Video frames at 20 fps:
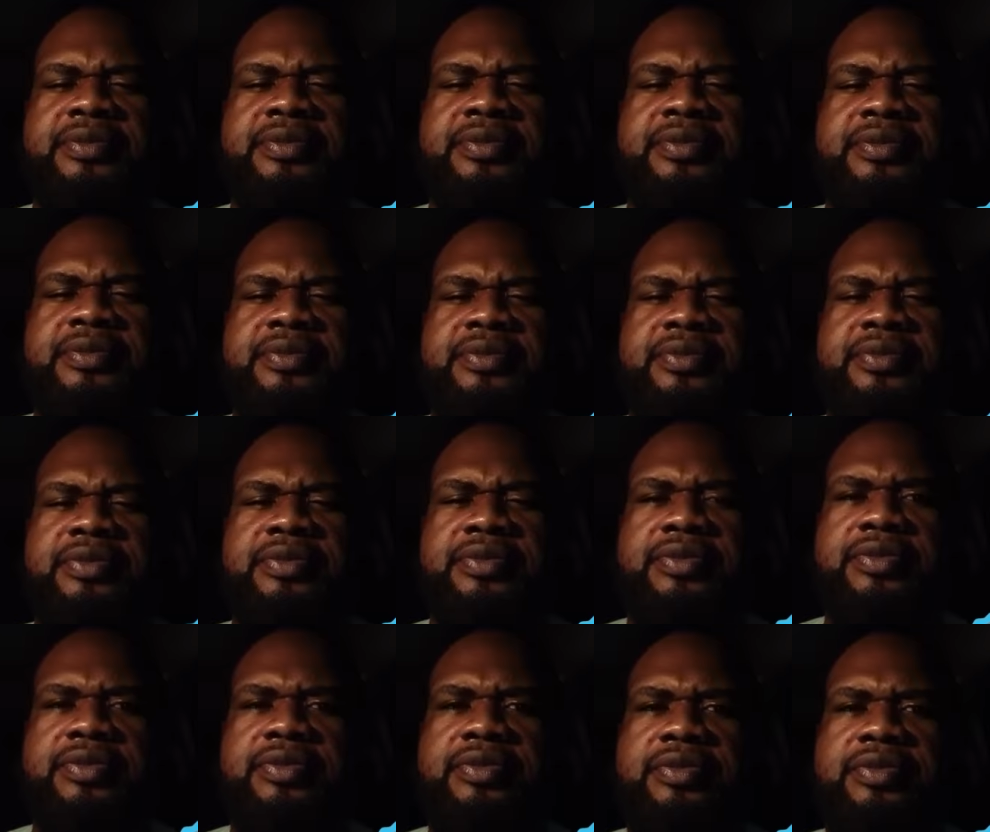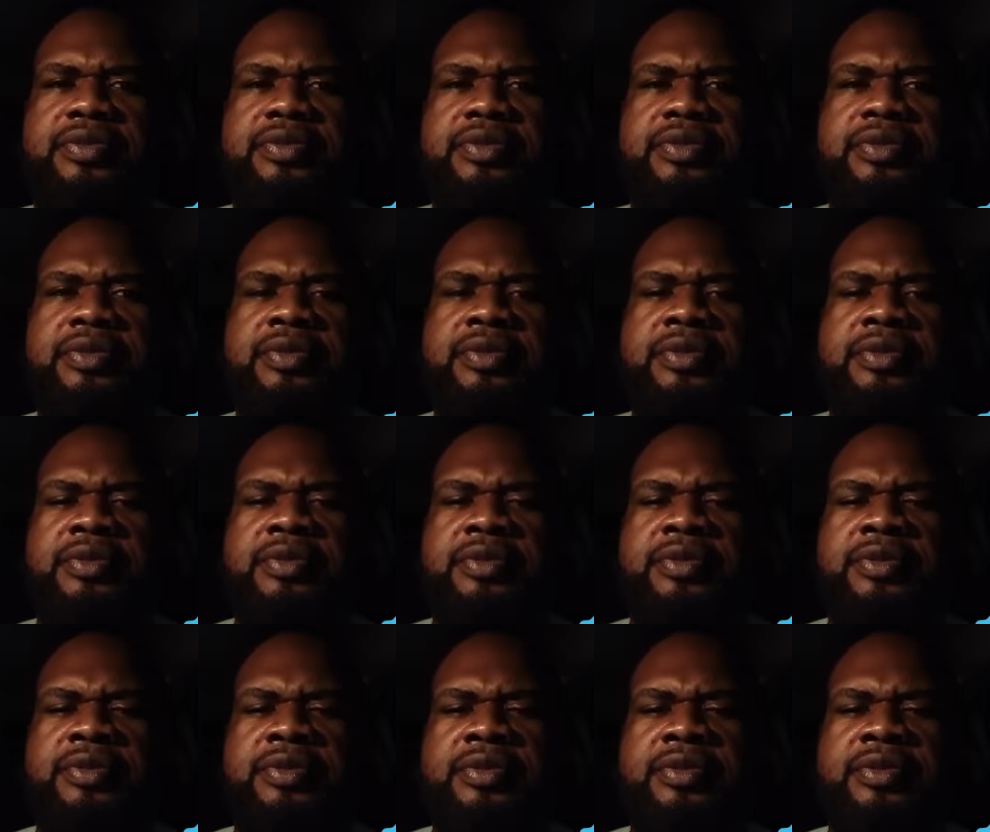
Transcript: (silence)